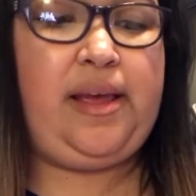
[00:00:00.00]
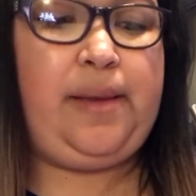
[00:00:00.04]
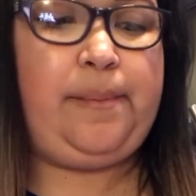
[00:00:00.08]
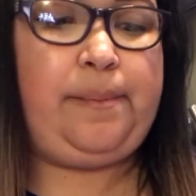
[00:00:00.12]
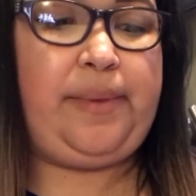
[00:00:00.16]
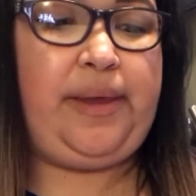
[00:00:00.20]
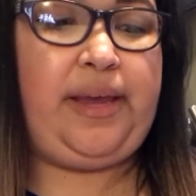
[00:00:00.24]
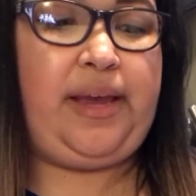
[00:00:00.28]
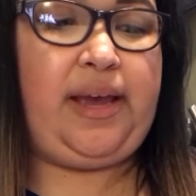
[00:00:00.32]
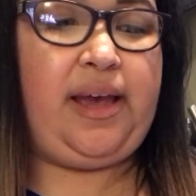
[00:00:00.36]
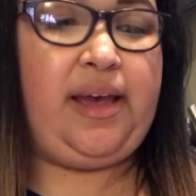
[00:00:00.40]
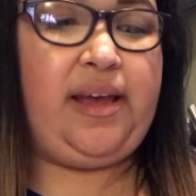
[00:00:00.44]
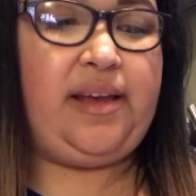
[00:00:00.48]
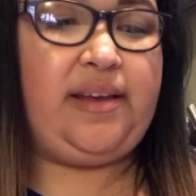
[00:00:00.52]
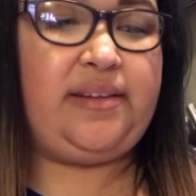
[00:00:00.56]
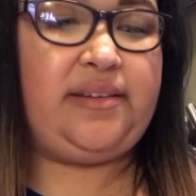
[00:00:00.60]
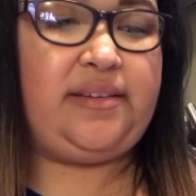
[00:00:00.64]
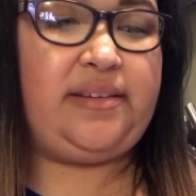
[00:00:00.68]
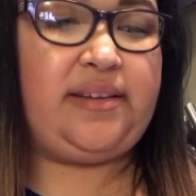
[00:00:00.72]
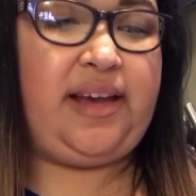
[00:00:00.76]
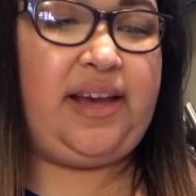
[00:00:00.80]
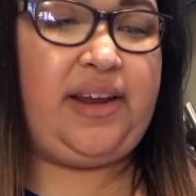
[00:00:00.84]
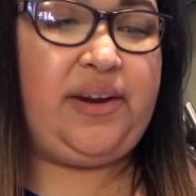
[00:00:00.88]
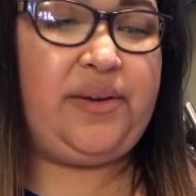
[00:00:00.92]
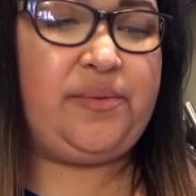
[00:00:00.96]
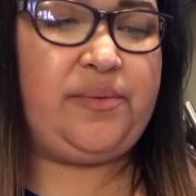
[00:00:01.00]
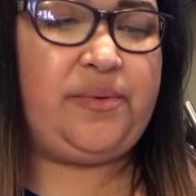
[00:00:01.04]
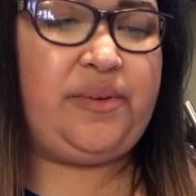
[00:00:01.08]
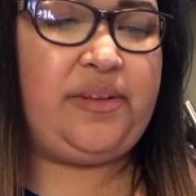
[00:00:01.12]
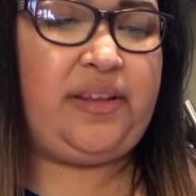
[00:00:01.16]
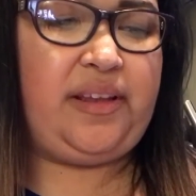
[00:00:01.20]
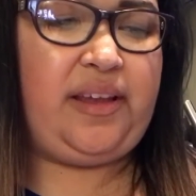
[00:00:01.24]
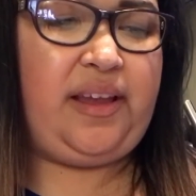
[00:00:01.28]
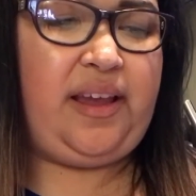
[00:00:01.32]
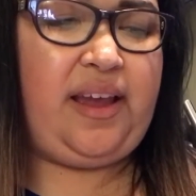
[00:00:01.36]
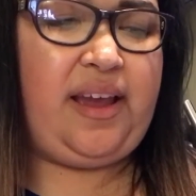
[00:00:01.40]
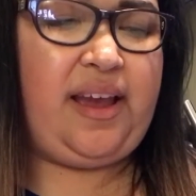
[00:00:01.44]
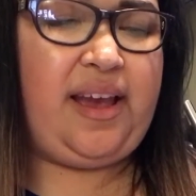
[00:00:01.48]
because I don't
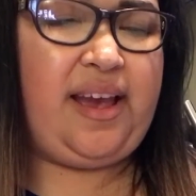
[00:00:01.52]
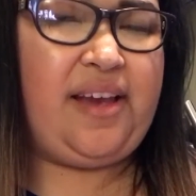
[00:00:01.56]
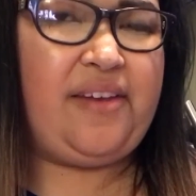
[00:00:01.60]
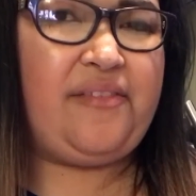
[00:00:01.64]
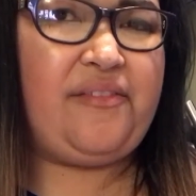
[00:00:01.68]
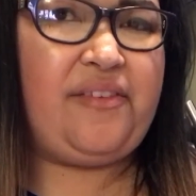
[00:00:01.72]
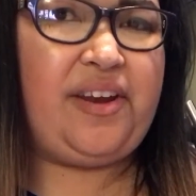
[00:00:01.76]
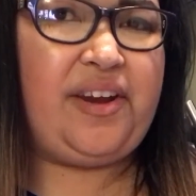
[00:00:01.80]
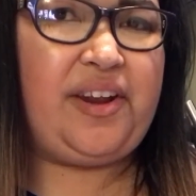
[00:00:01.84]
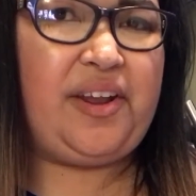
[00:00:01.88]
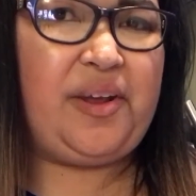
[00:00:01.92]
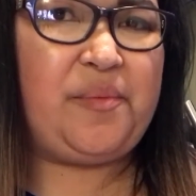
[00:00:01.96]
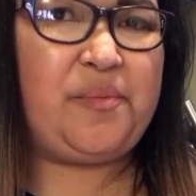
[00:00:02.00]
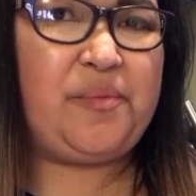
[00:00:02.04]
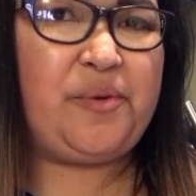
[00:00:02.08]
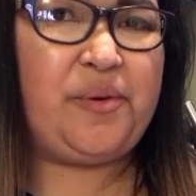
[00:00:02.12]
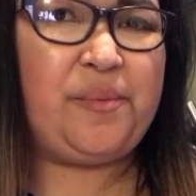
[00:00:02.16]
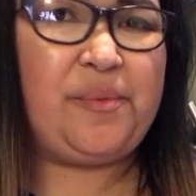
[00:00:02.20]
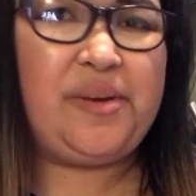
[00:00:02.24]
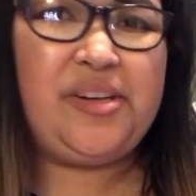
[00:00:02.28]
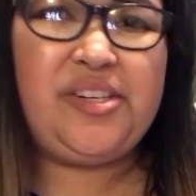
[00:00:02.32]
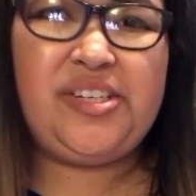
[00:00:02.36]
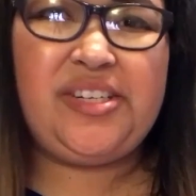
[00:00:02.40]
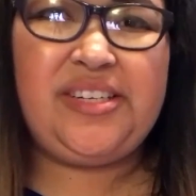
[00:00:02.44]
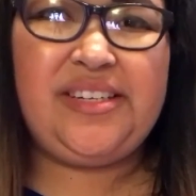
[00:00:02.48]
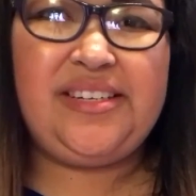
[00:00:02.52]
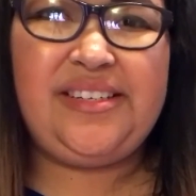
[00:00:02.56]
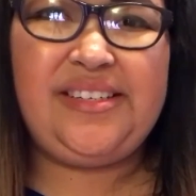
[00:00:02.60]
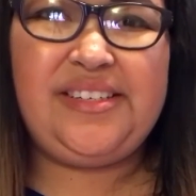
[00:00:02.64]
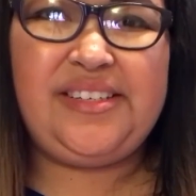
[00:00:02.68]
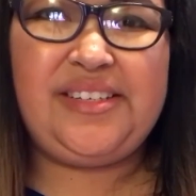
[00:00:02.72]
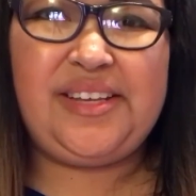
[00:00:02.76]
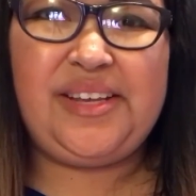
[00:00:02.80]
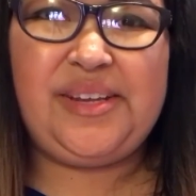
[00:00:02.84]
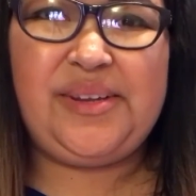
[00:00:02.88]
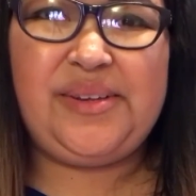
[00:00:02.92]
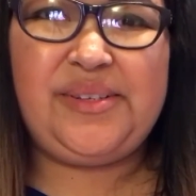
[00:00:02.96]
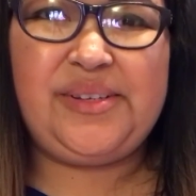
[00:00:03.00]
really have any permission
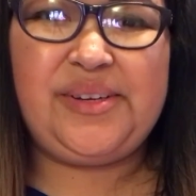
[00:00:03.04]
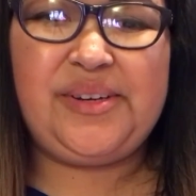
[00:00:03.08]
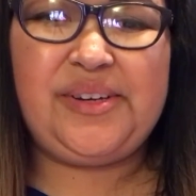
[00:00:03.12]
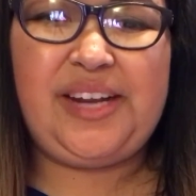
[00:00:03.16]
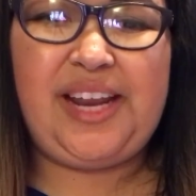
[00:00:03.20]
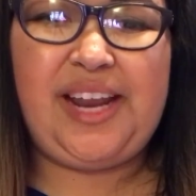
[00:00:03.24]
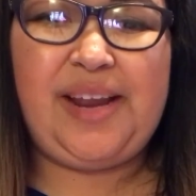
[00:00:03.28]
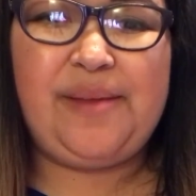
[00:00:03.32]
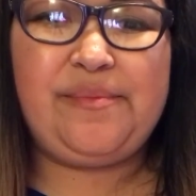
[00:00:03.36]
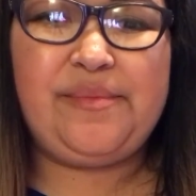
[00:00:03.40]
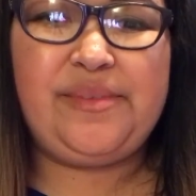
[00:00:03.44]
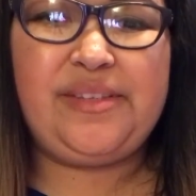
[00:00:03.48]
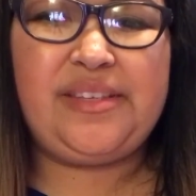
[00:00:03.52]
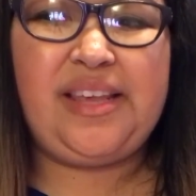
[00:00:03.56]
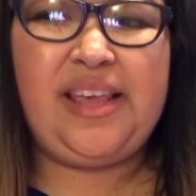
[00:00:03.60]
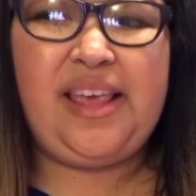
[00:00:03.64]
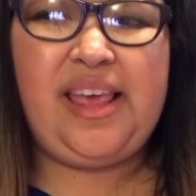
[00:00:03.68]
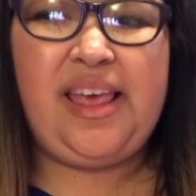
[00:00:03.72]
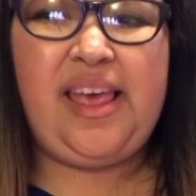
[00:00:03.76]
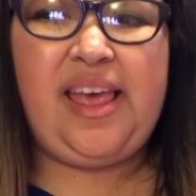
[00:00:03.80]
to use their names.